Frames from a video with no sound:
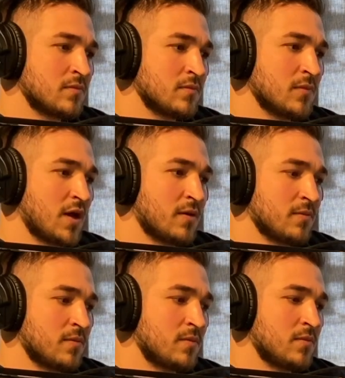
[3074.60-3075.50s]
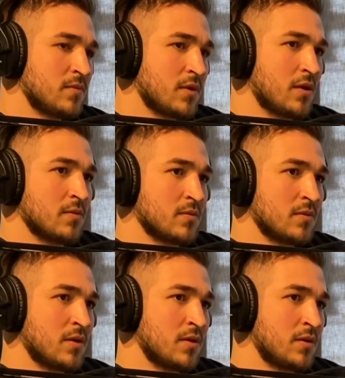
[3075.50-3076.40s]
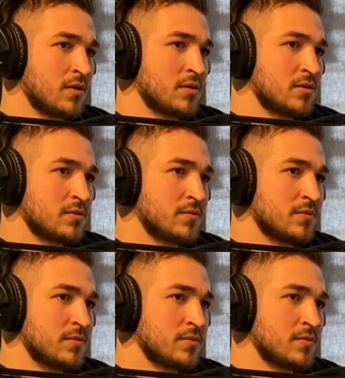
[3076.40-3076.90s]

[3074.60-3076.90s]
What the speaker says: So thank you. Yeah. I want to thank you